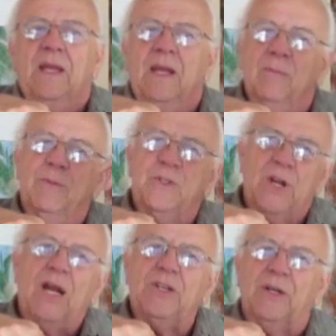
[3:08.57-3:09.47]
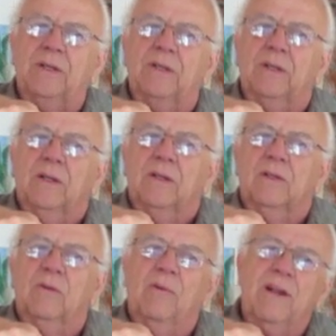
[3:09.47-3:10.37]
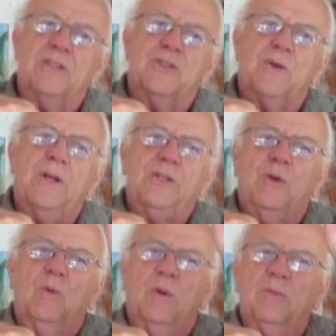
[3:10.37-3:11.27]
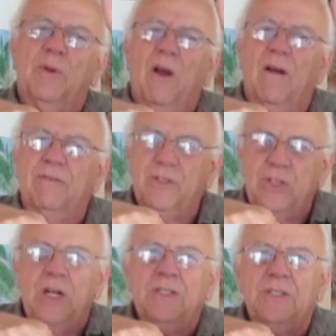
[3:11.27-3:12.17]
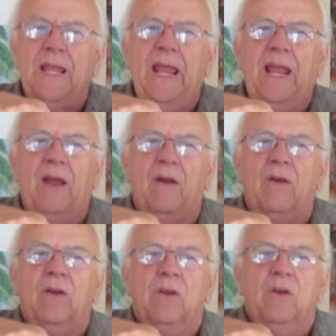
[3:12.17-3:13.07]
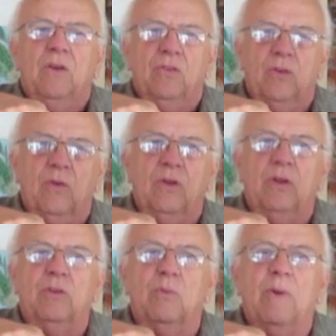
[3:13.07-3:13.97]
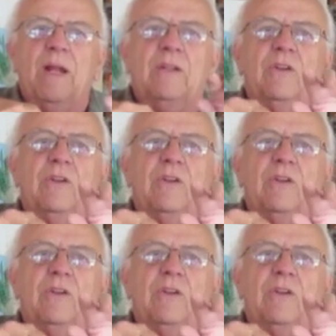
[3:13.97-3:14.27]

In projection, the registration would be off just a hair so that the red